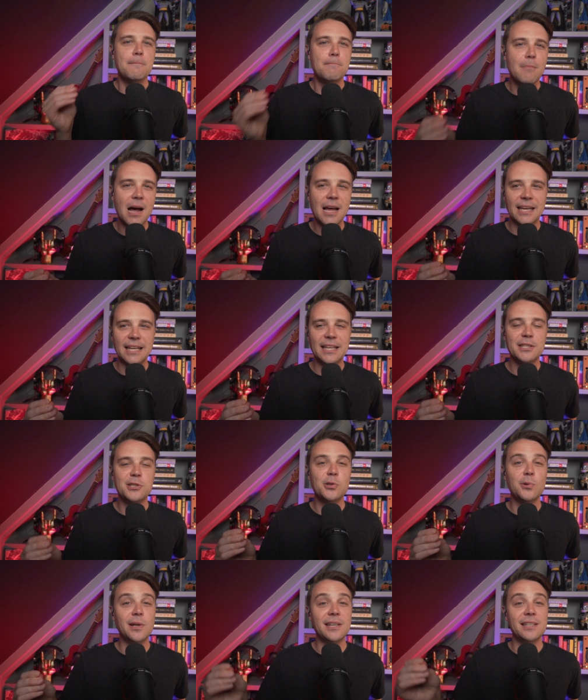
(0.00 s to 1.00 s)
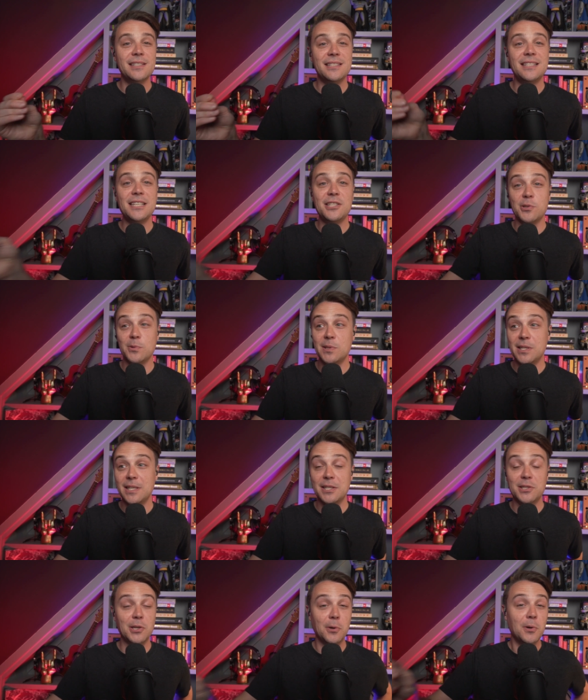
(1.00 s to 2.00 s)
money to a
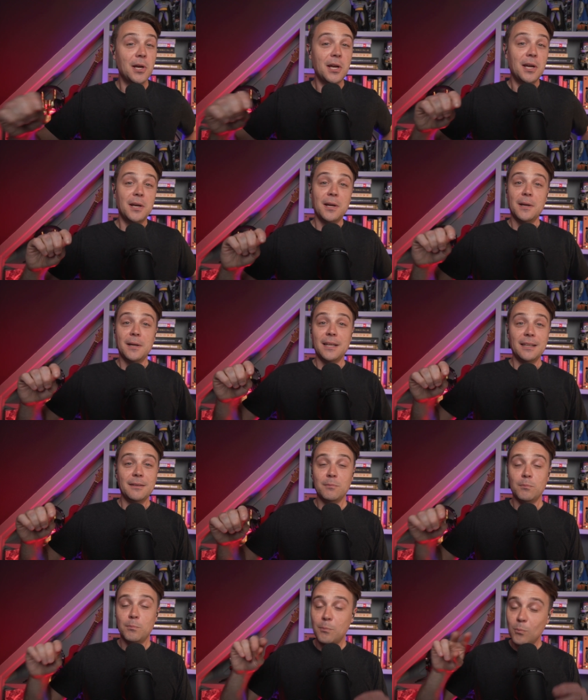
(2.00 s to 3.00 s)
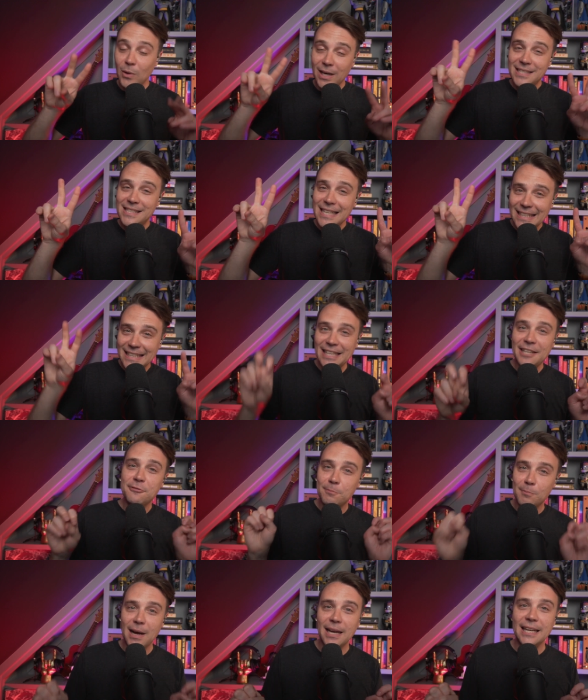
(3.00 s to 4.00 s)
constituency. So when I say
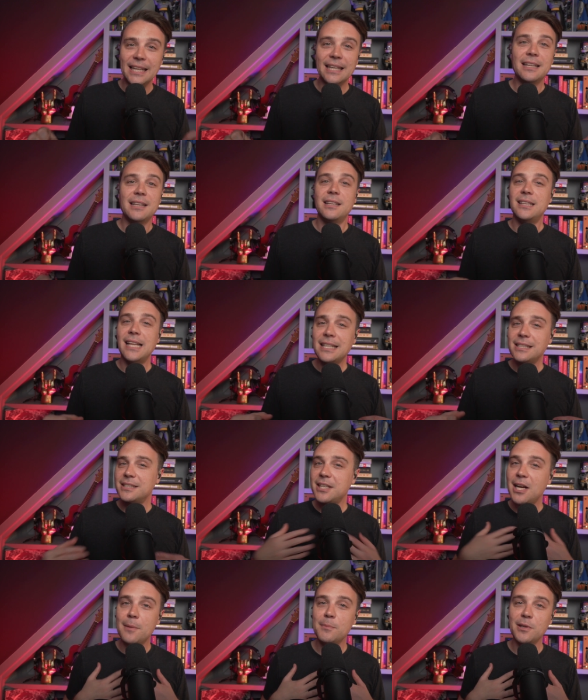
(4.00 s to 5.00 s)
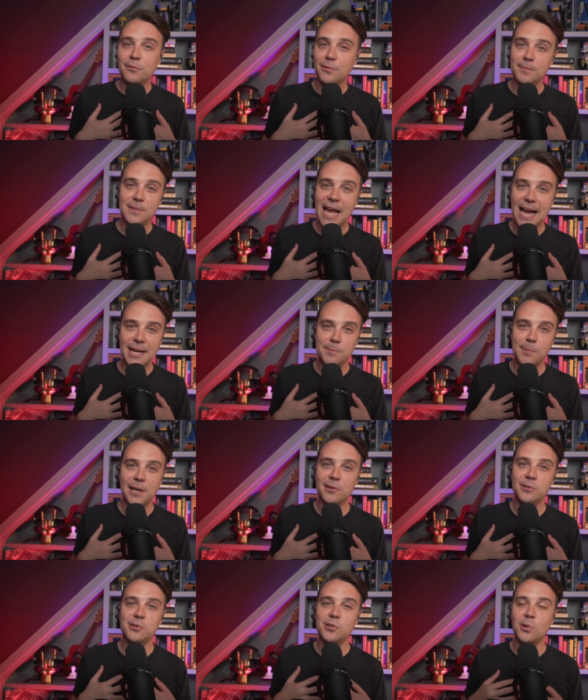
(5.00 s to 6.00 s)
give money, that's coming from
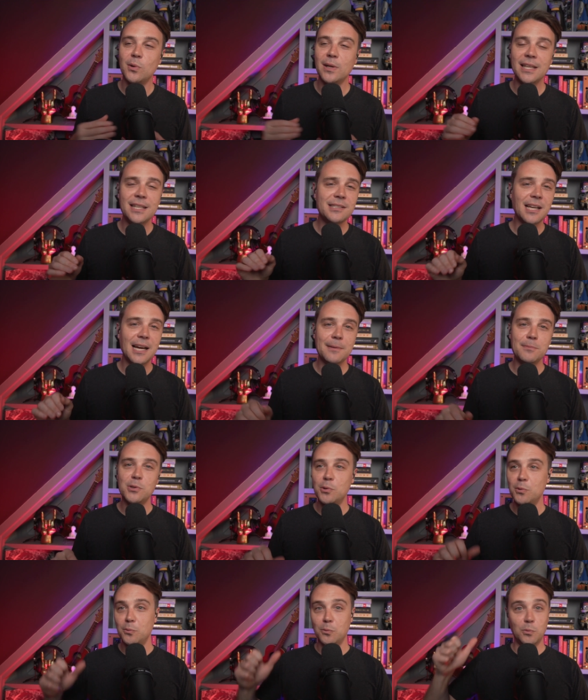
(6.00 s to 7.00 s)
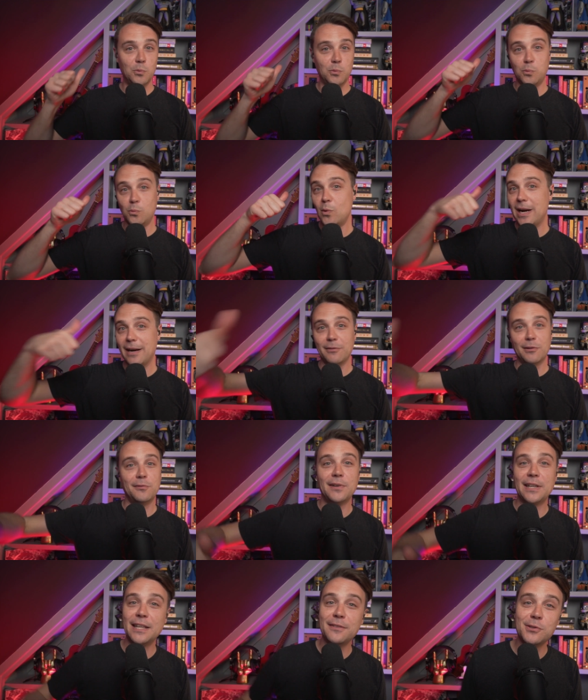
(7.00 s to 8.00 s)
taxpayers. So anytime you, whatever,
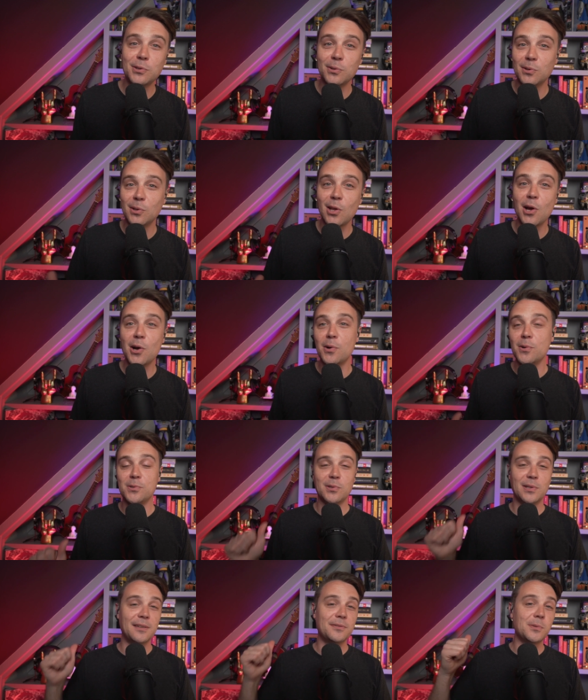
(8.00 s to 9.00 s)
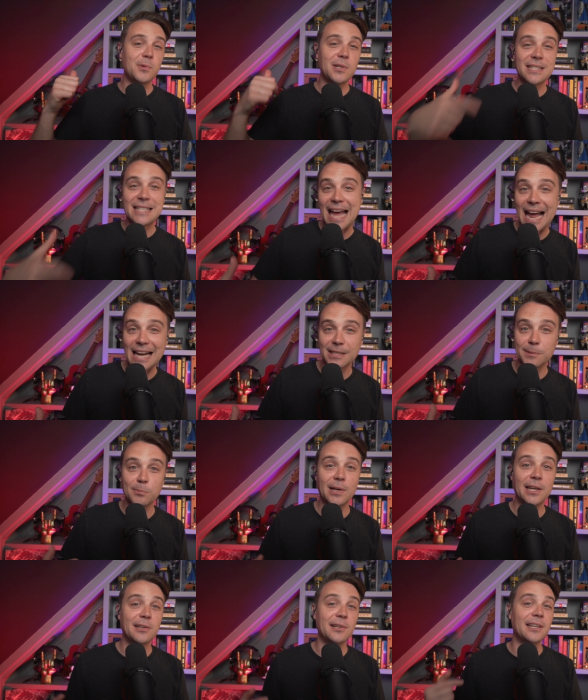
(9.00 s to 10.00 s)
forgive student loans or give someone a tax
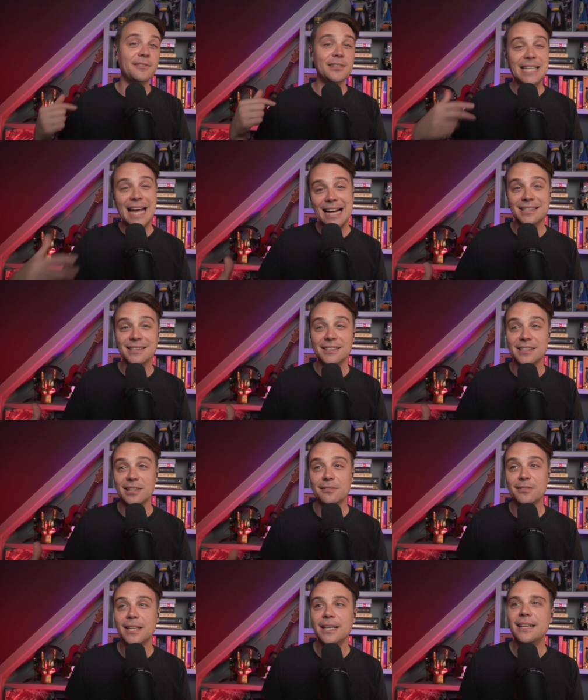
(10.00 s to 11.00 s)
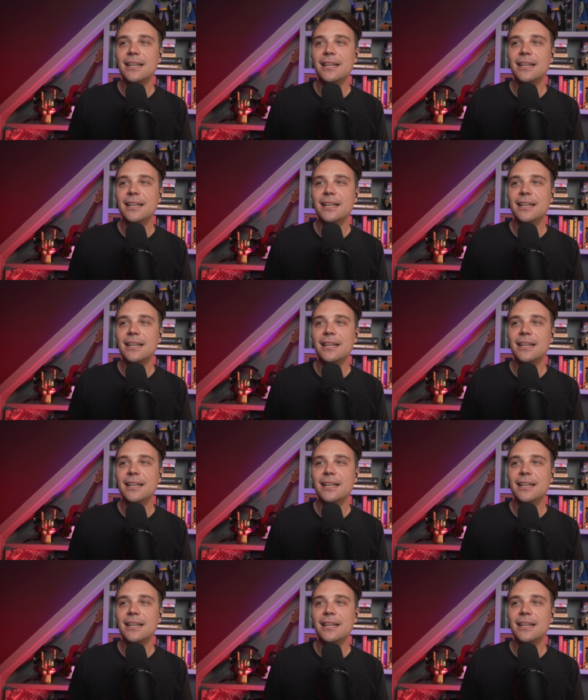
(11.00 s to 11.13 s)
break or give a tax incentive,